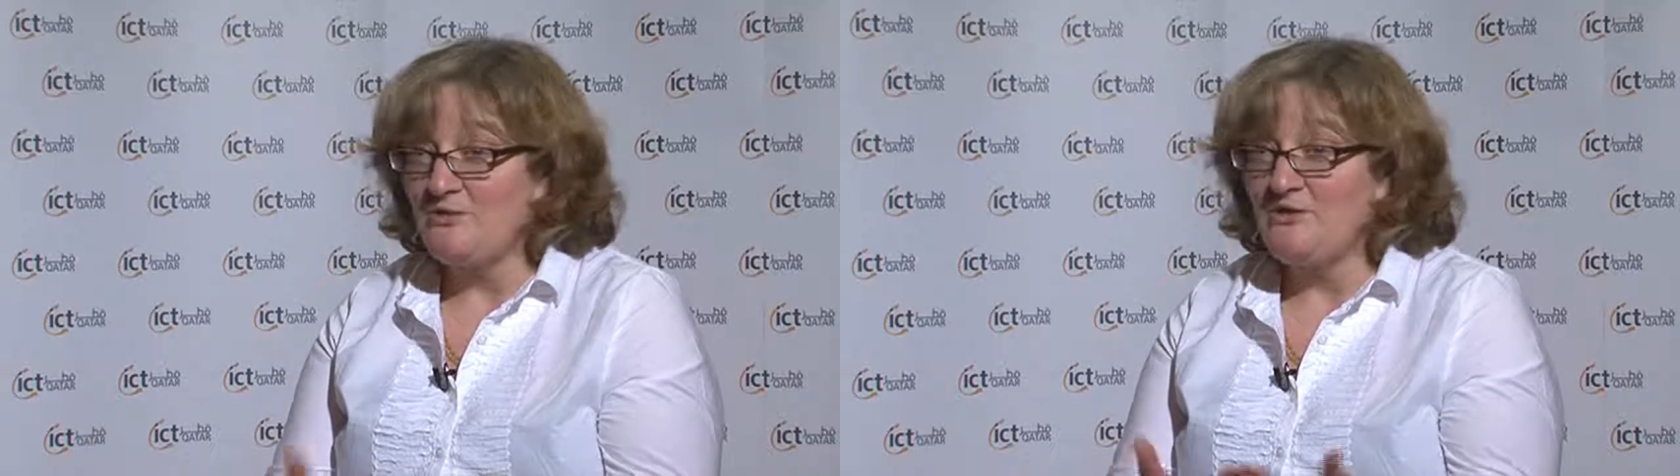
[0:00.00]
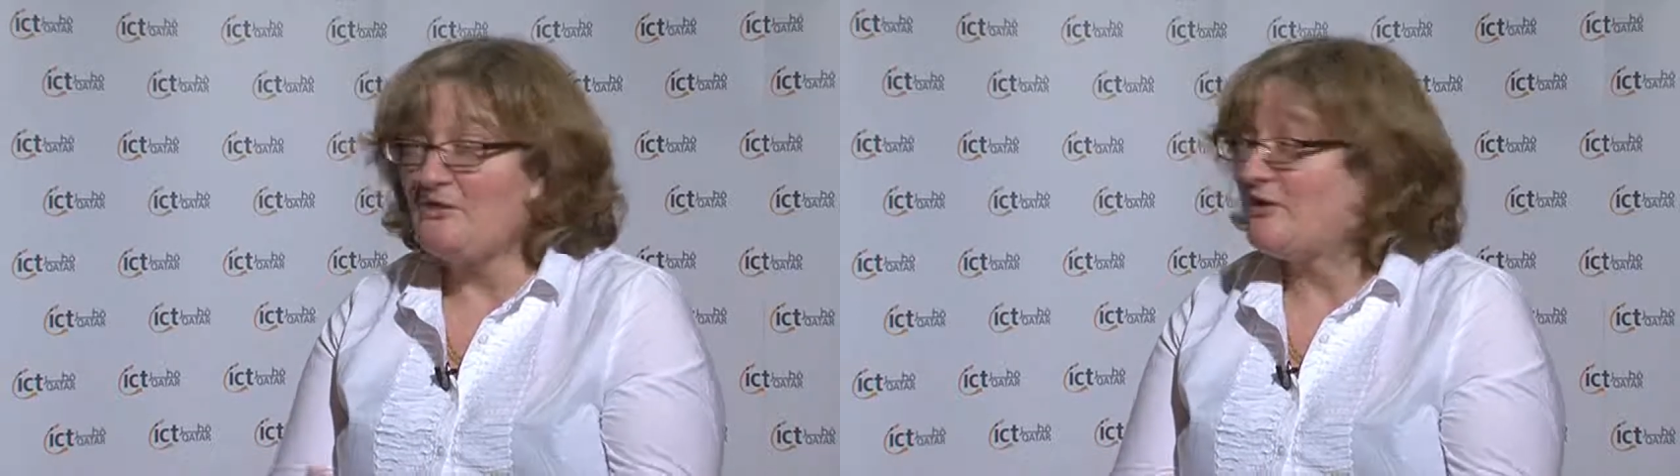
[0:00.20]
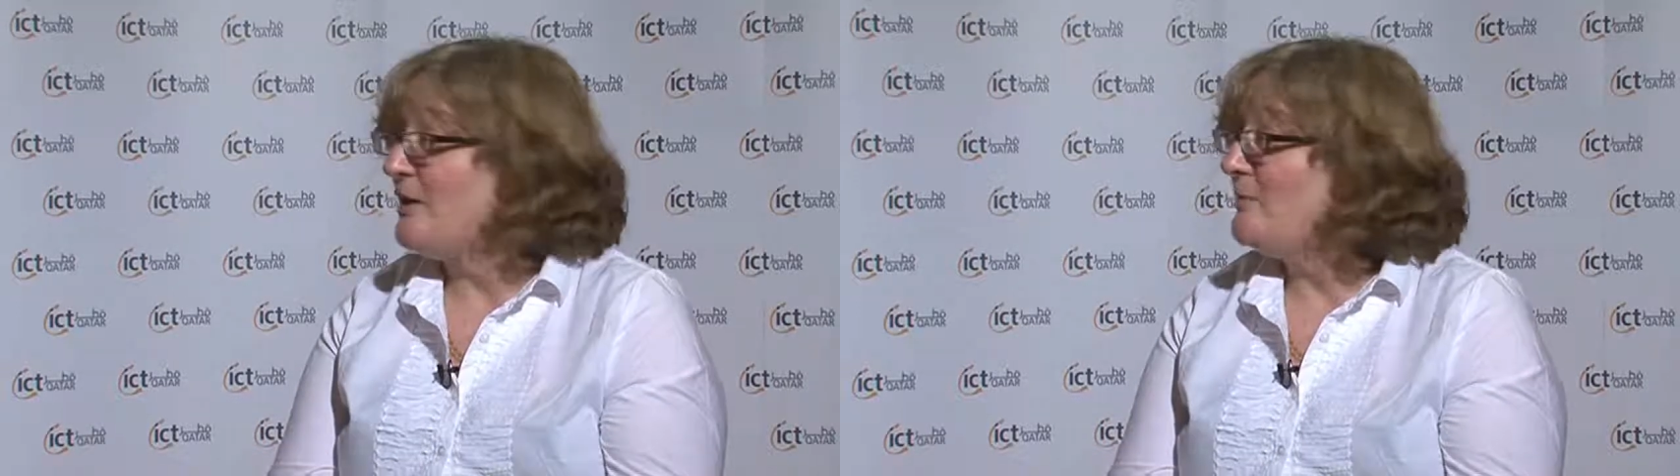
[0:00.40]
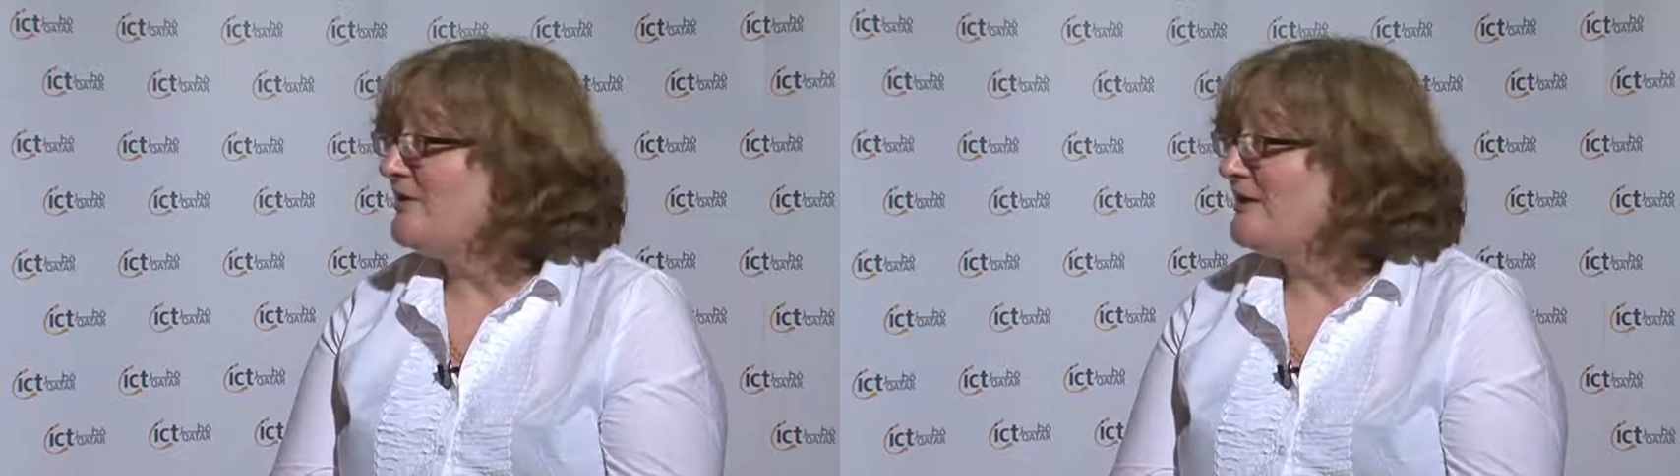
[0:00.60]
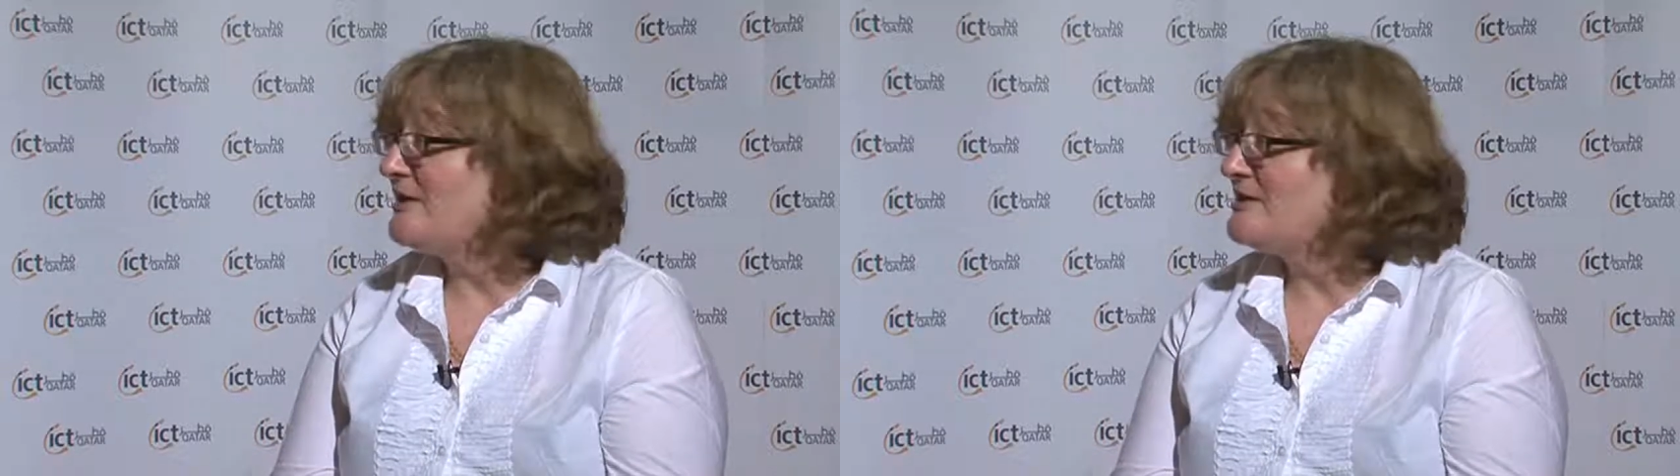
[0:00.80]
with other
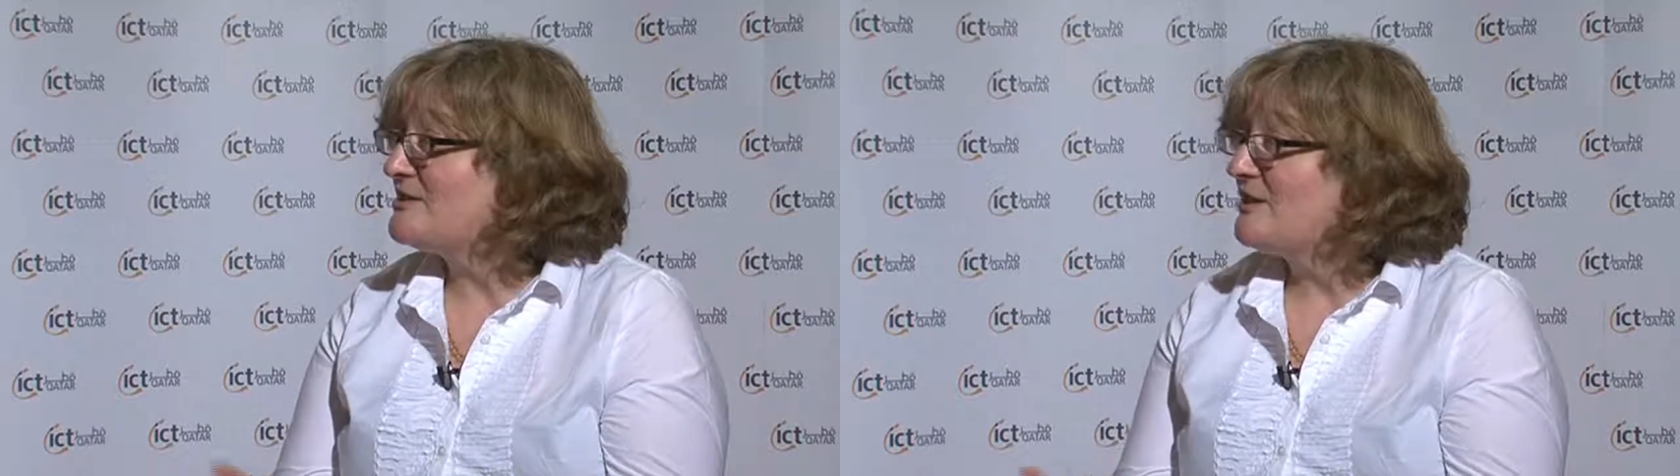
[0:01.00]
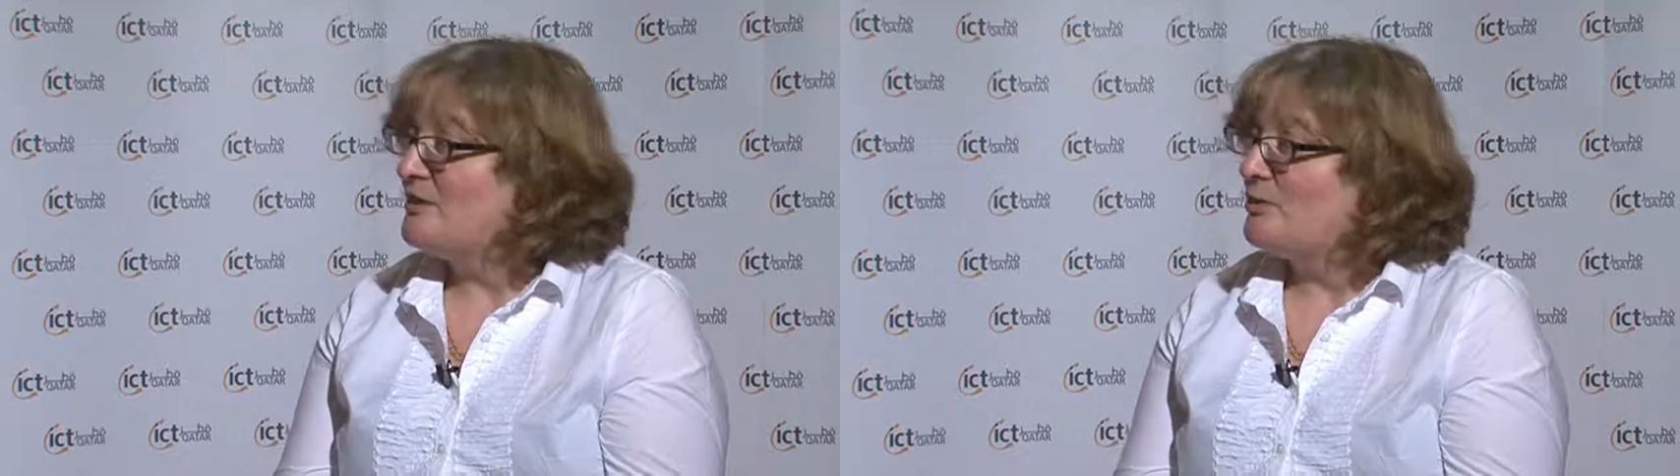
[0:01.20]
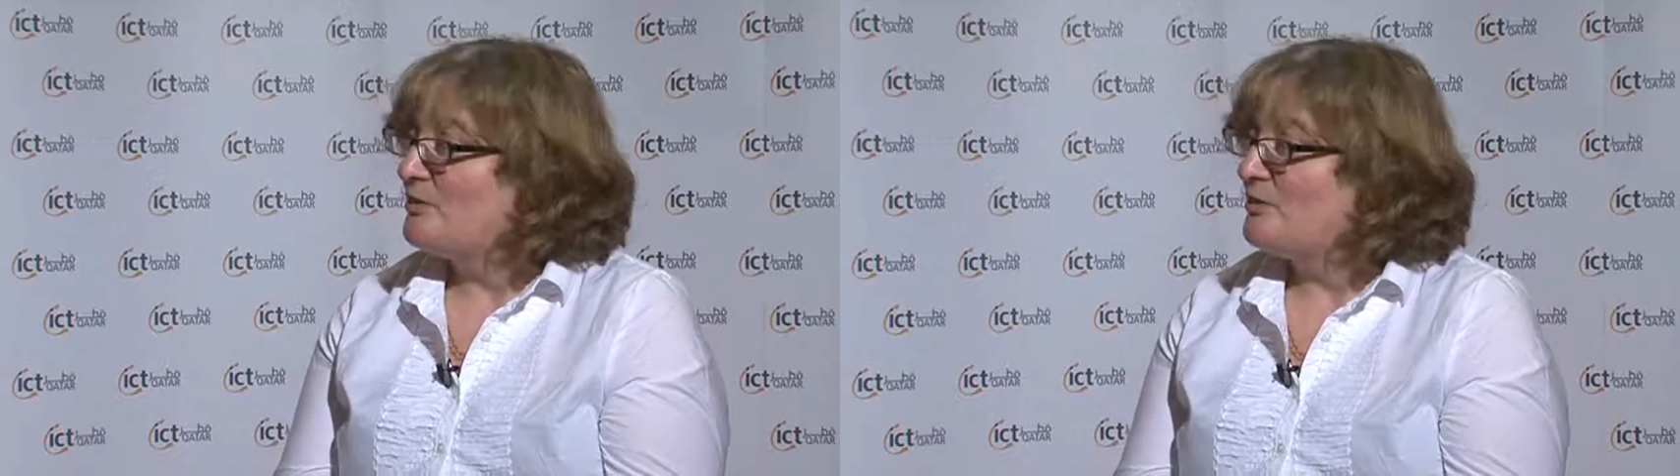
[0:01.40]
companies,